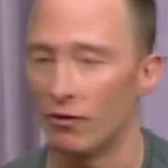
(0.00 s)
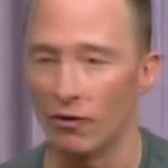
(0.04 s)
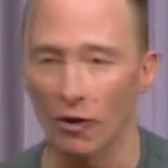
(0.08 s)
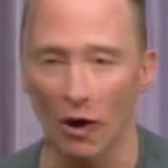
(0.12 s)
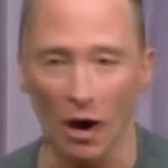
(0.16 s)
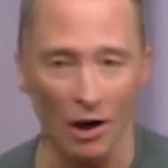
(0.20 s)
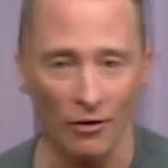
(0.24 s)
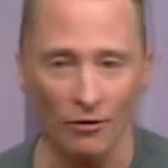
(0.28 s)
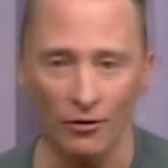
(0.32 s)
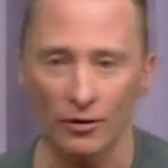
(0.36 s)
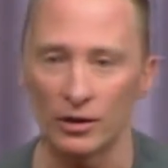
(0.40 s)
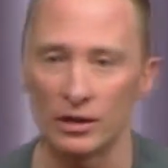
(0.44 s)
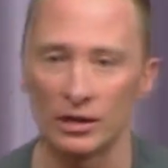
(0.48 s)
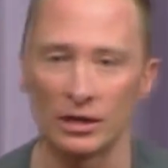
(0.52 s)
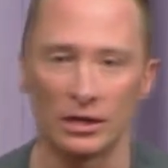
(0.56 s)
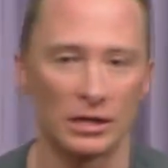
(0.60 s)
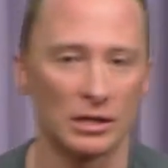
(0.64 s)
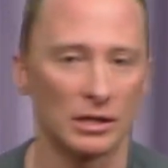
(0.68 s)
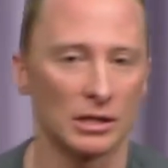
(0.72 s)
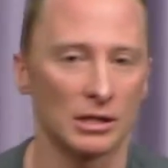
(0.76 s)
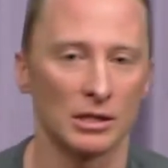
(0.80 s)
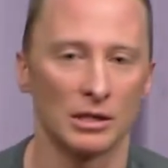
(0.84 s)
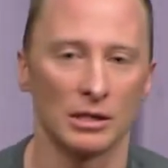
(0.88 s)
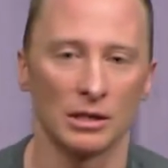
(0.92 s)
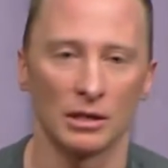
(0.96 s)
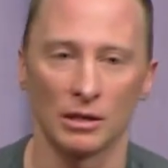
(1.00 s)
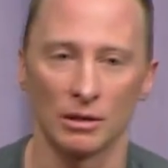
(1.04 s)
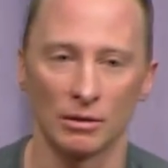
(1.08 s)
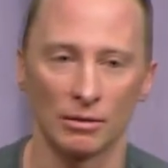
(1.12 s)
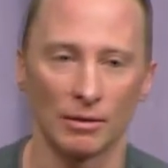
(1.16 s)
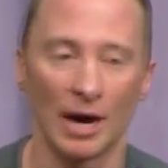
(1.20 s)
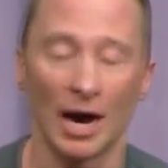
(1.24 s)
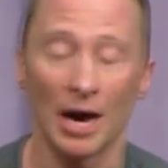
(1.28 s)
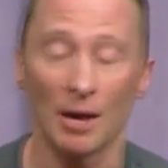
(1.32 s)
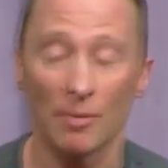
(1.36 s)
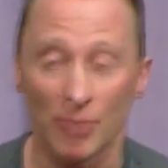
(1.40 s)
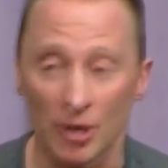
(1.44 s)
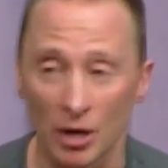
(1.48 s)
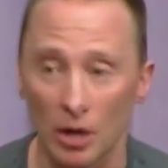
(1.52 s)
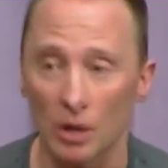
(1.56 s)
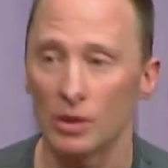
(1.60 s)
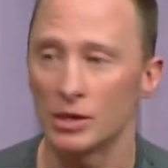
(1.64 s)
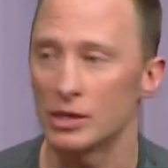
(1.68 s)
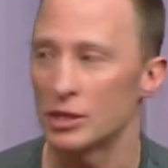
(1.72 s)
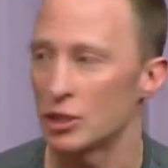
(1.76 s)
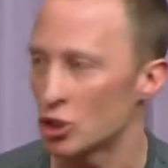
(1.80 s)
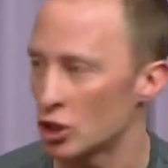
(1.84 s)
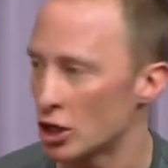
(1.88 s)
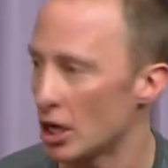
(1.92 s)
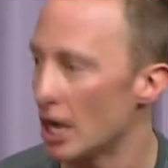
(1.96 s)
often IPO
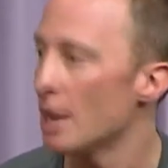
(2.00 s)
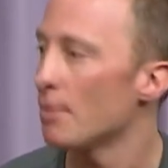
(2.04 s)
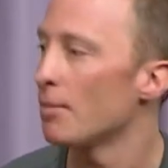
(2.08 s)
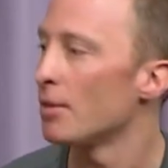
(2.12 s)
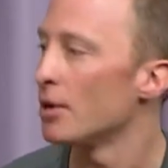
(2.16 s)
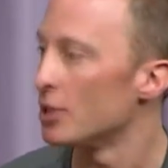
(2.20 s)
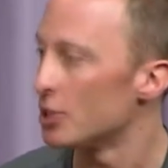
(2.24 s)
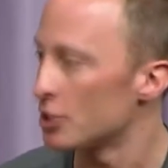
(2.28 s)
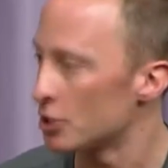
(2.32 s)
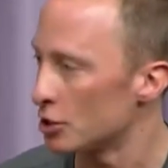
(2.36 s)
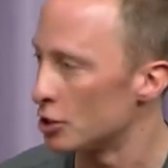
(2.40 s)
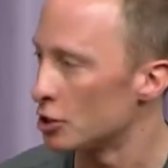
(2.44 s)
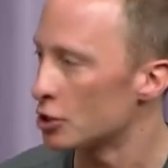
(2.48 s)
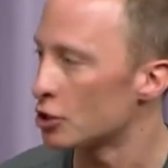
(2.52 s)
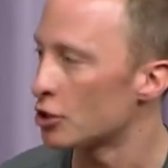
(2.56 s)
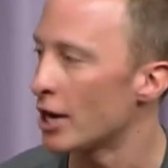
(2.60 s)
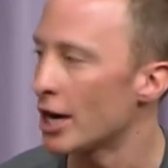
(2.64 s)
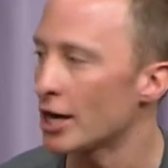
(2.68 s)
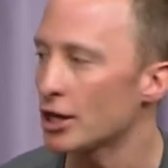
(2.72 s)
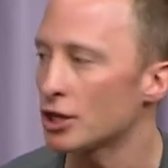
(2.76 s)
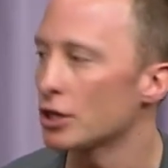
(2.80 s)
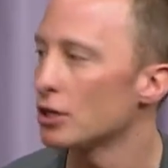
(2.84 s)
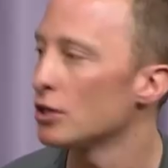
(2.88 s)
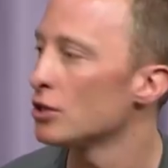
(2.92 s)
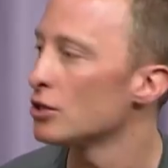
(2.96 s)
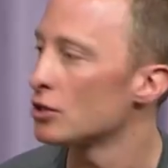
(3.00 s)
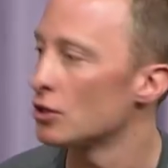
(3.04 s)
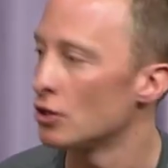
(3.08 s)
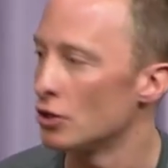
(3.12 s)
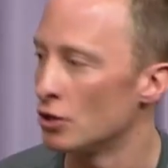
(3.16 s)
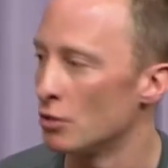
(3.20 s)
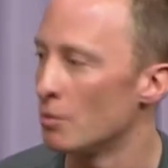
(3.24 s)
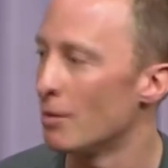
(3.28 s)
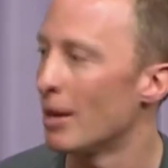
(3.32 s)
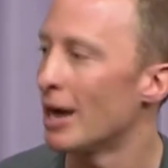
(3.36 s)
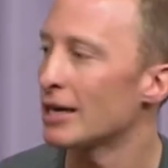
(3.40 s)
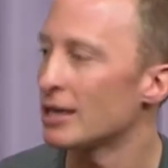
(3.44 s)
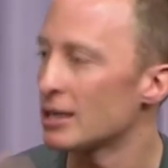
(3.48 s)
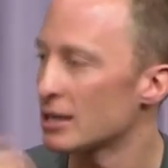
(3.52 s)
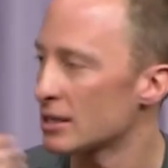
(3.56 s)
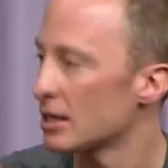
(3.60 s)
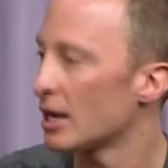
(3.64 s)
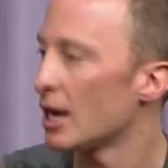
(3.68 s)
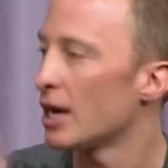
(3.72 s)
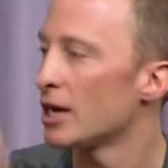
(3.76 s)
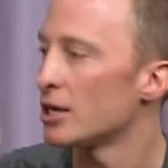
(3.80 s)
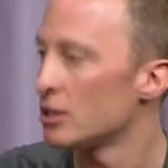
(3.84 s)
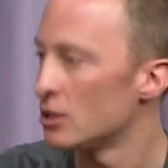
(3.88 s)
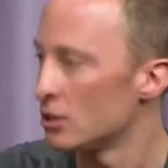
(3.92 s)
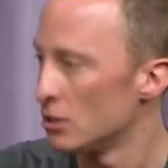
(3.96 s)
is a schlep and it's a distraction, so you might
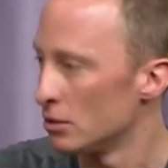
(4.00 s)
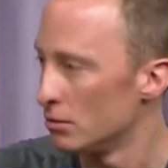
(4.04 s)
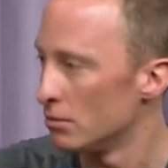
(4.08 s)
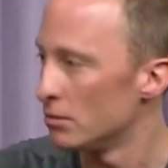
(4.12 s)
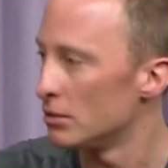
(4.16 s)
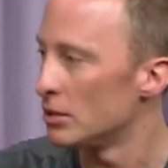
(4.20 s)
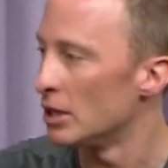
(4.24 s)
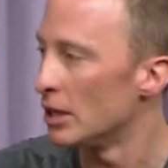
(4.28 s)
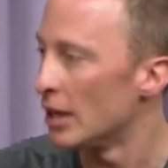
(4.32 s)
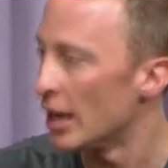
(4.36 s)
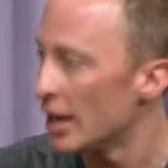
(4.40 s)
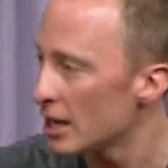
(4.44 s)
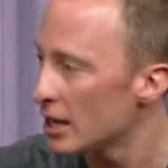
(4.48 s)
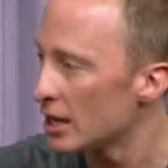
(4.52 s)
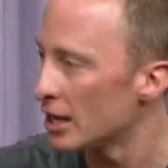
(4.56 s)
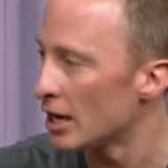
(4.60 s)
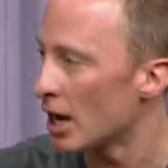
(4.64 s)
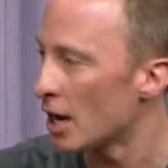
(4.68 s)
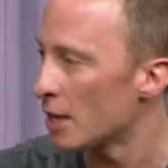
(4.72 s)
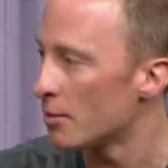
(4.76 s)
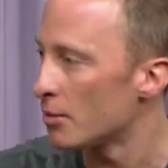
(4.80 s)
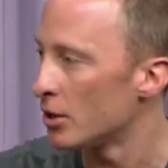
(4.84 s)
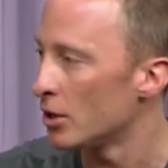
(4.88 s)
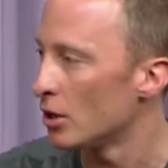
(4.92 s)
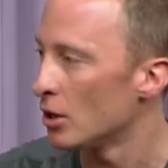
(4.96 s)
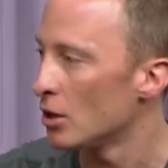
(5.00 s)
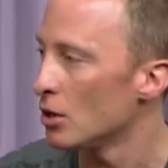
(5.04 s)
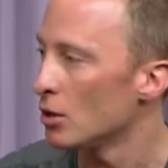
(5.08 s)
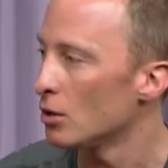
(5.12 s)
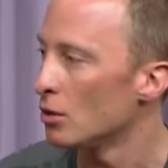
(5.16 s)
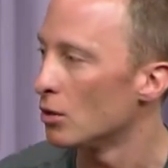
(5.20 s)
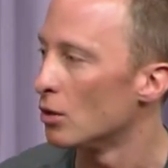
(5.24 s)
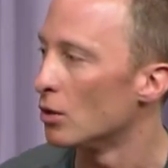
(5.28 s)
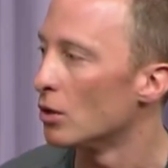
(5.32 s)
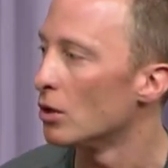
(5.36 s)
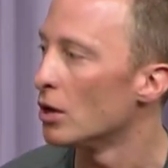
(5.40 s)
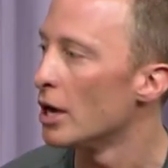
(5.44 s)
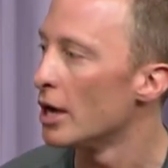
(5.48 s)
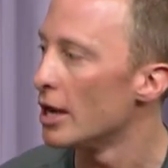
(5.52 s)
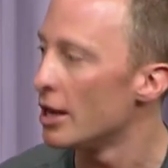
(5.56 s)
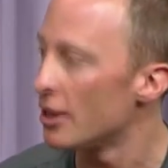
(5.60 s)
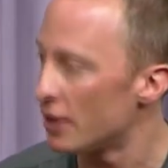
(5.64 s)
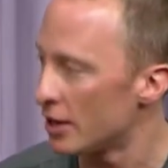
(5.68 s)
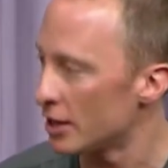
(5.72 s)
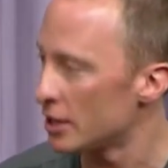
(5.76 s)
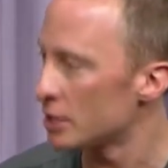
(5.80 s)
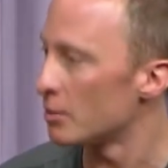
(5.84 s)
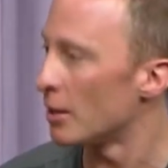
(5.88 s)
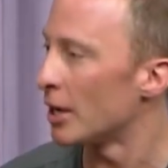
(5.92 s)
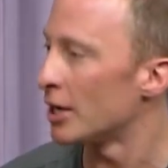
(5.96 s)
decide to delay the IPO, or
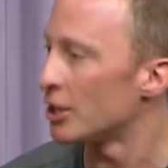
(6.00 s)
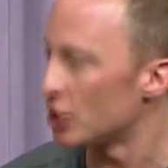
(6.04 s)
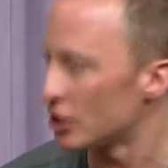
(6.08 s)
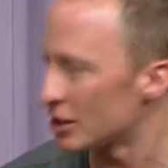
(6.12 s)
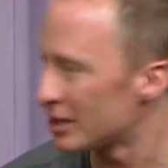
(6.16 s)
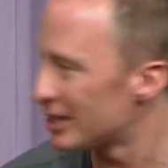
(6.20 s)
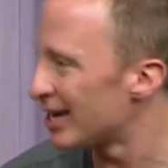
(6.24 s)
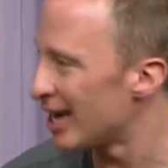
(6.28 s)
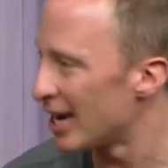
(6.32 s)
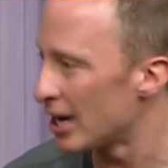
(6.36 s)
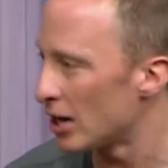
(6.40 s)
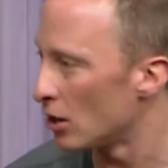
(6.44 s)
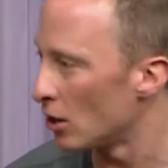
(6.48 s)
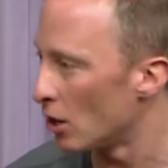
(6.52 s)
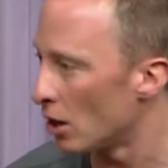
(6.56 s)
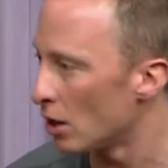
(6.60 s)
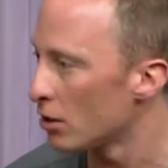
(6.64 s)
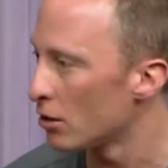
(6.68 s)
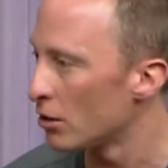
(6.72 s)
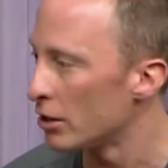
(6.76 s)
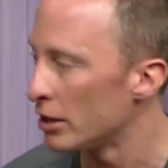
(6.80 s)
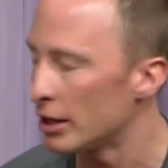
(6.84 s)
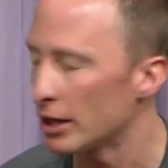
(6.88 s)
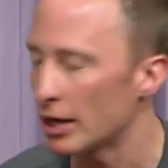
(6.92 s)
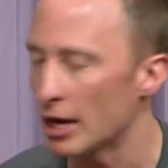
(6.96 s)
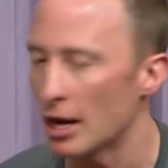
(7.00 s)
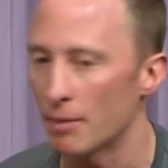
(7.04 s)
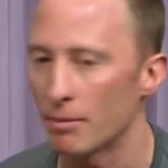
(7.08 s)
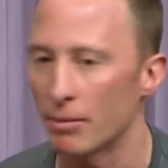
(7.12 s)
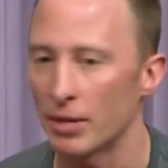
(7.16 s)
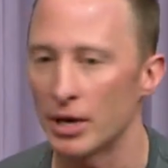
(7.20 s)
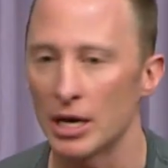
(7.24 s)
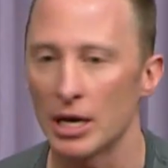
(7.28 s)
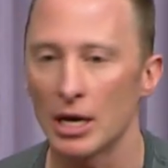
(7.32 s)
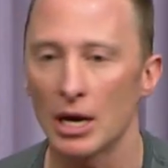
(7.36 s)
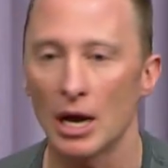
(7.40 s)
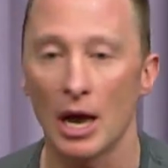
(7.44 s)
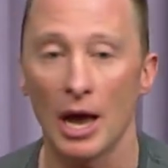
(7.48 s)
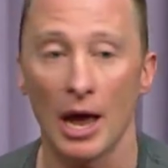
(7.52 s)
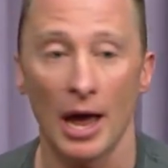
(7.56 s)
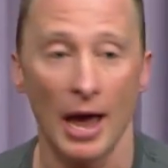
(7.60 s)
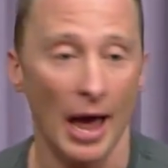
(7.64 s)
things might just take longer in the company,